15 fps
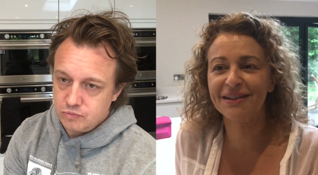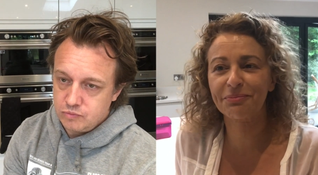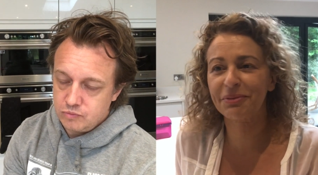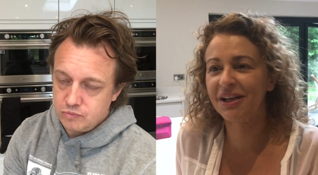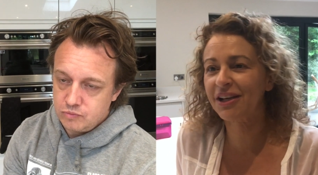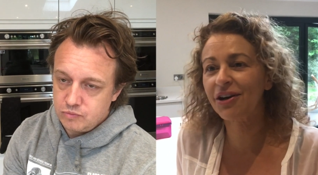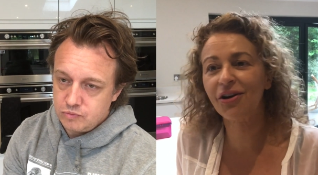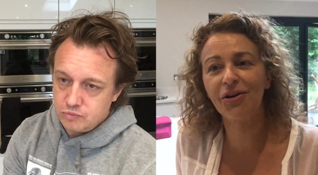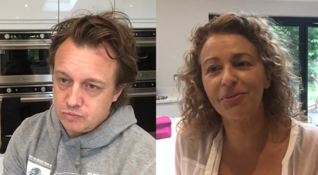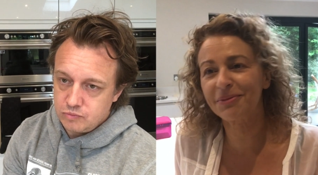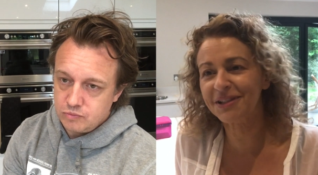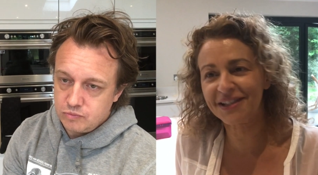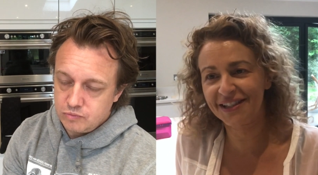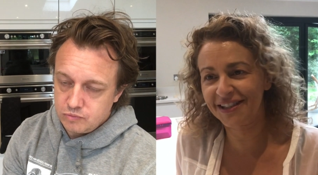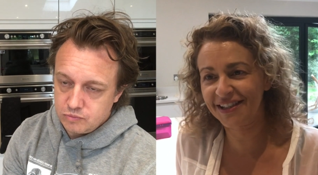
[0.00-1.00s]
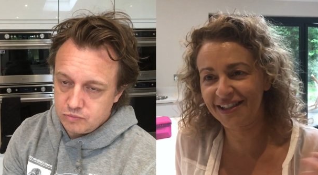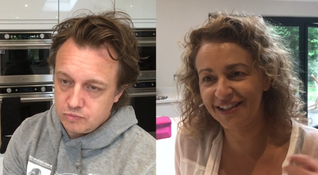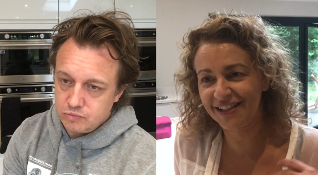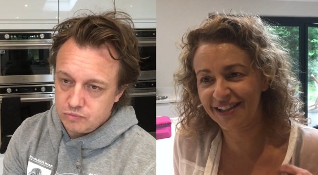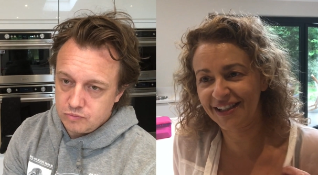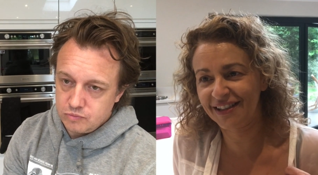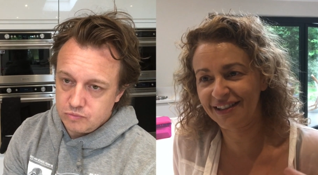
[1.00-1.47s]
Speaker 1: has been calmer since
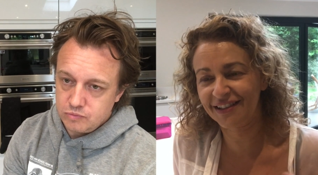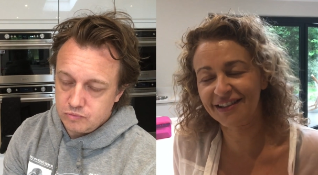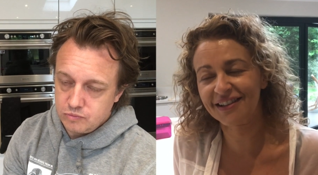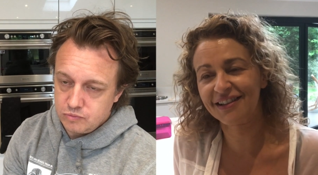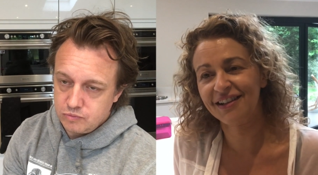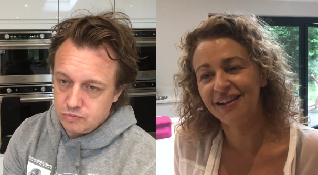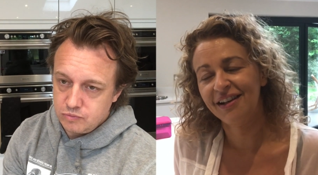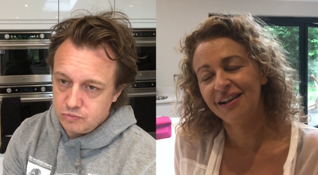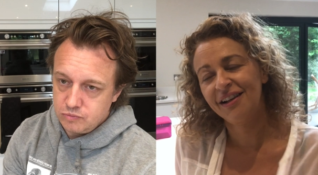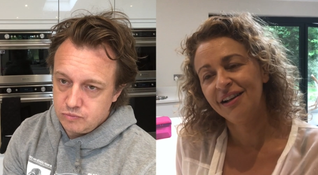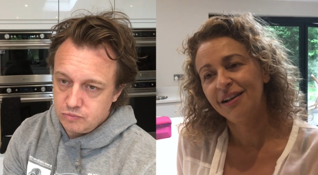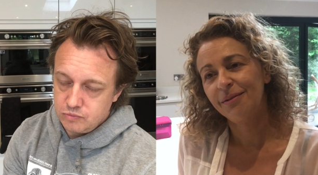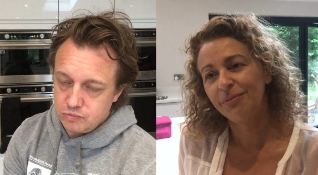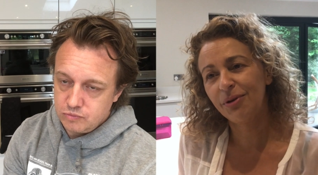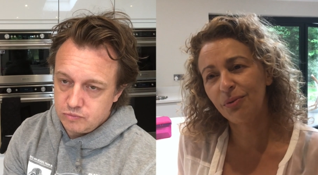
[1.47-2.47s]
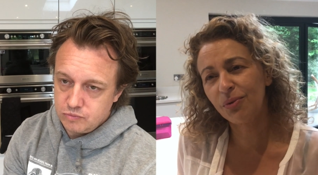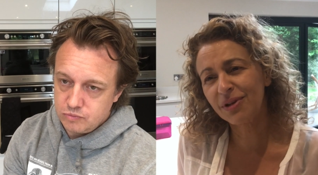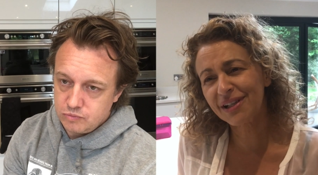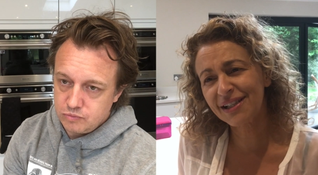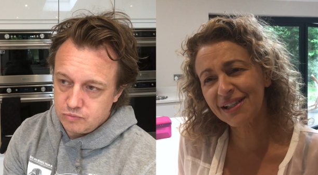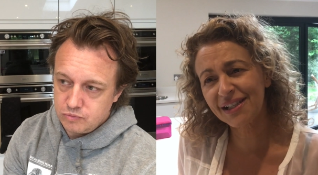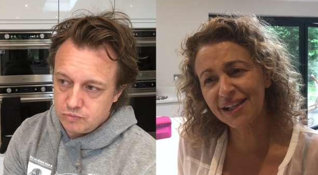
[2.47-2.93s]
EastEnders. Mm. But what
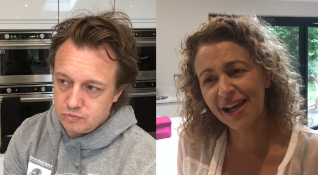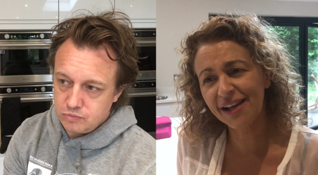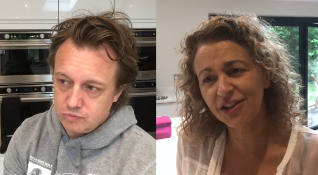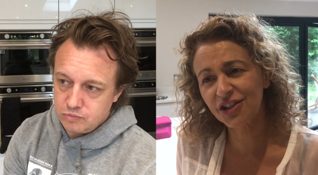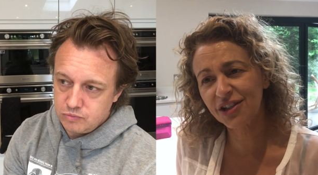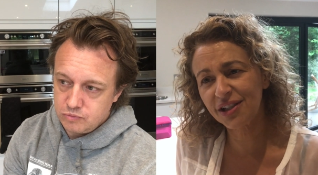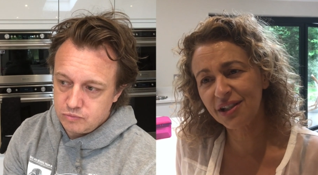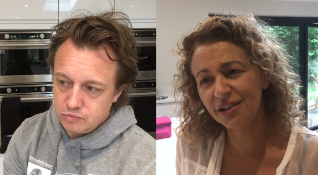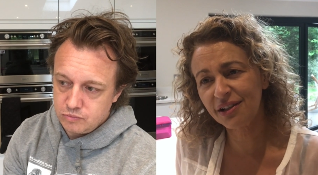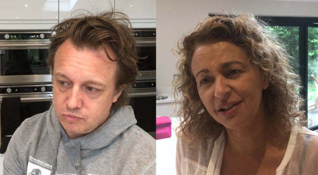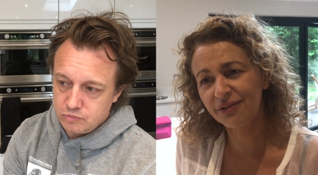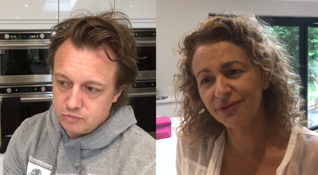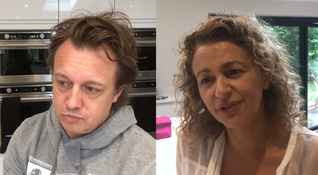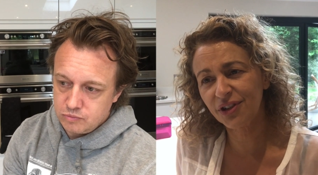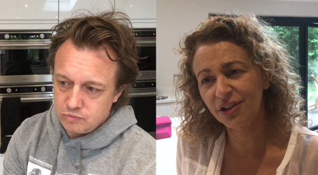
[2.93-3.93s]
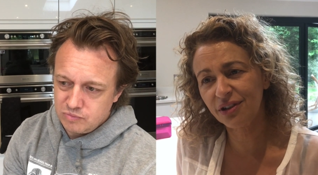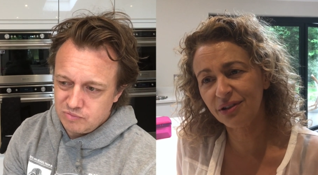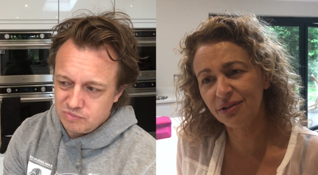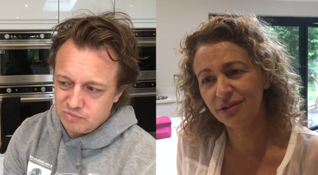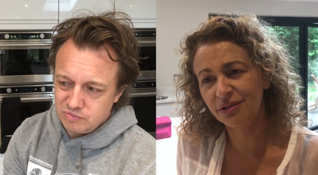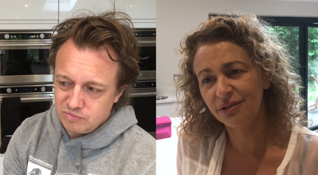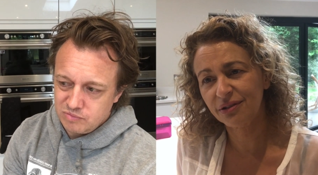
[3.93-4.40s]
is it actually like for you?
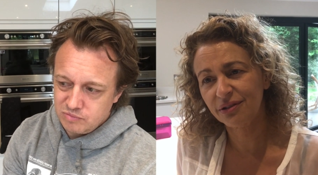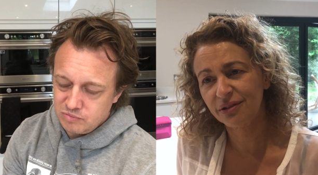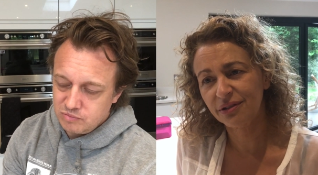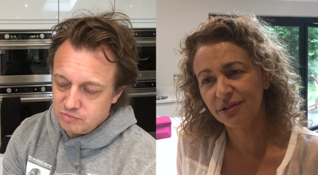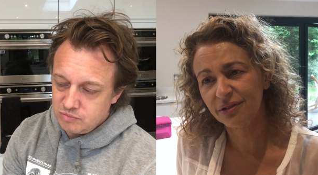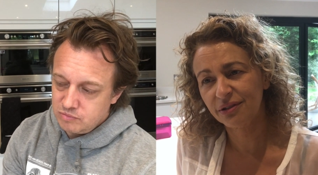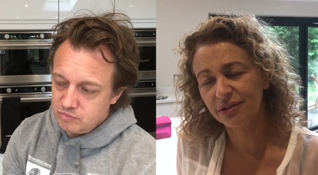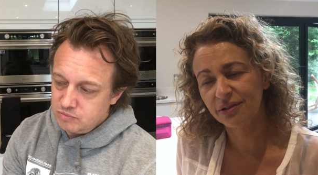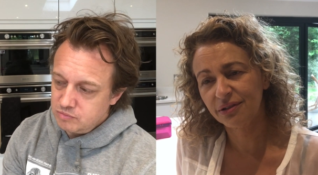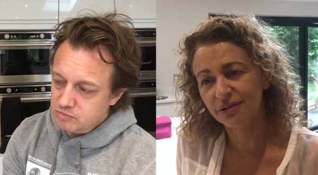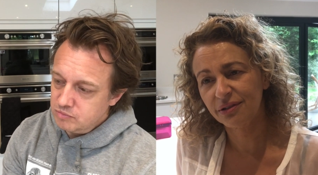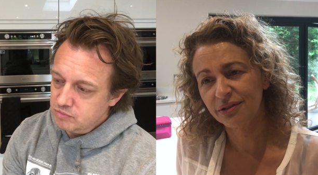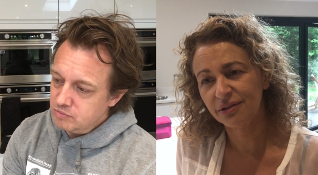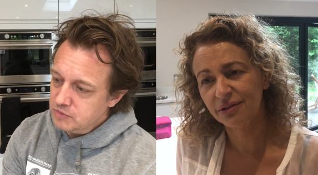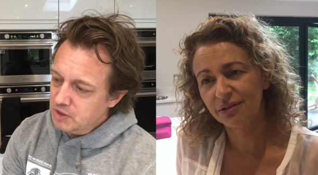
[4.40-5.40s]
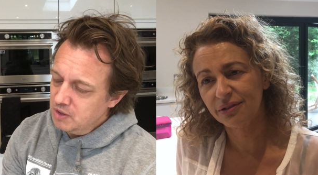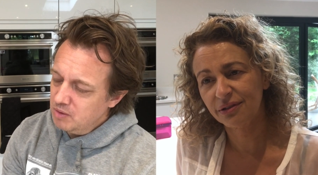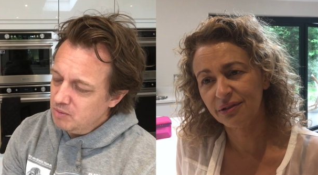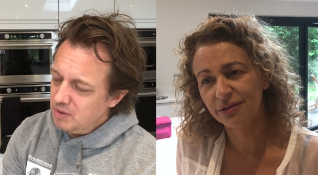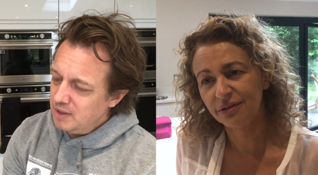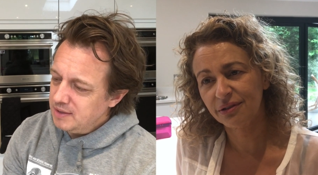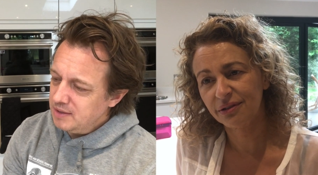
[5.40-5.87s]

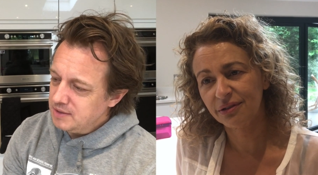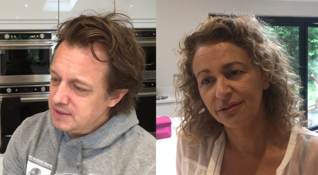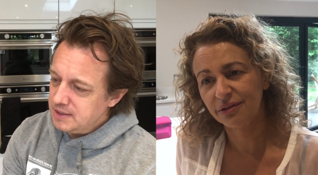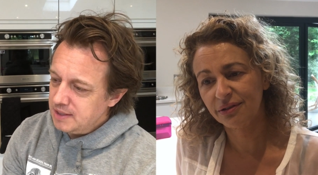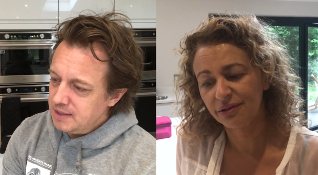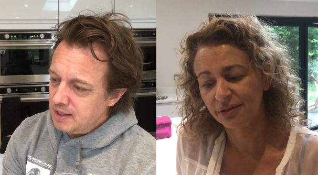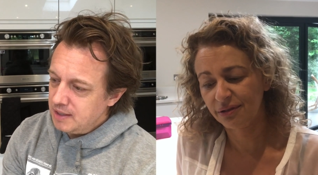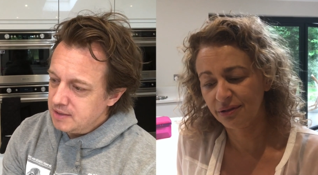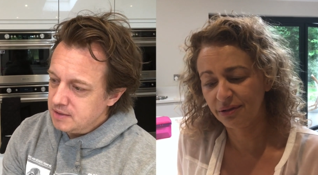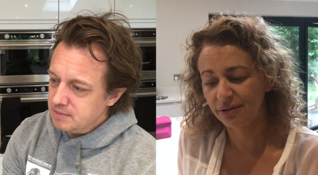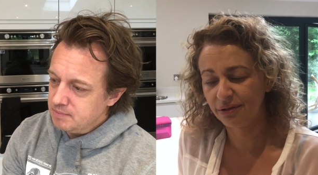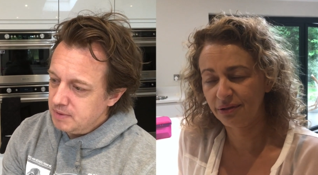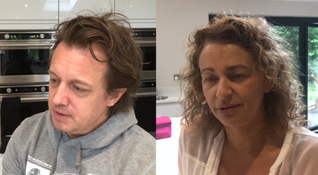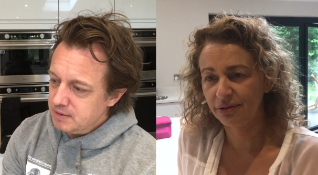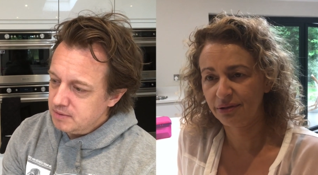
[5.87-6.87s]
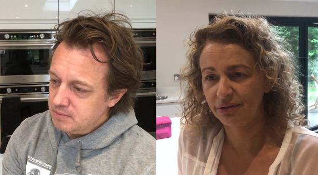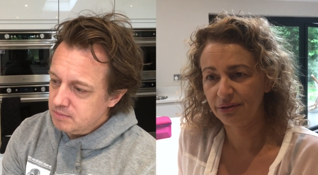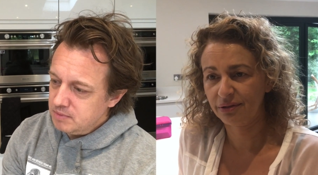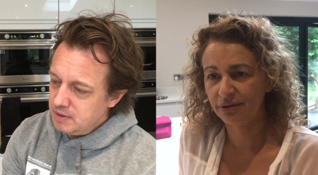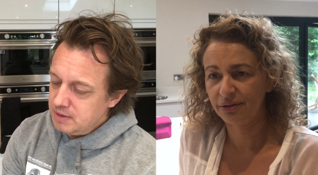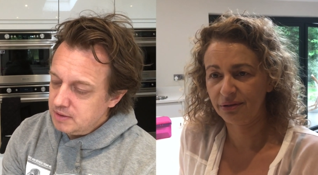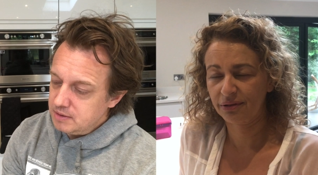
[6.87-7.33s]
Speaker 2: Well, I don't see that as a.
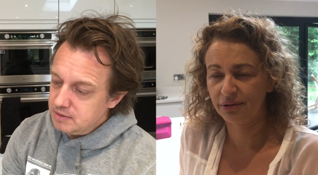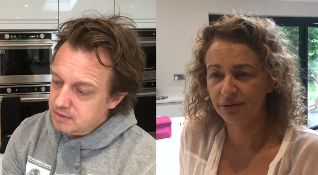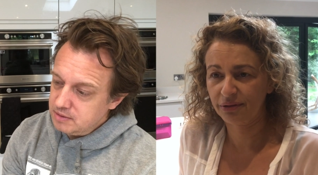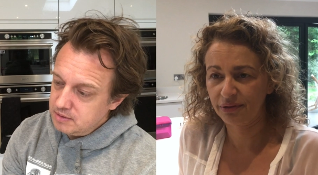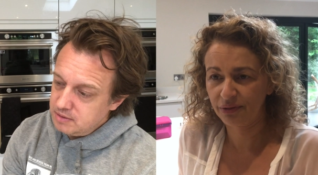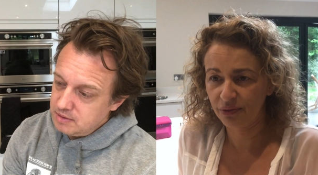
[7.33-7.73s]
Whoa.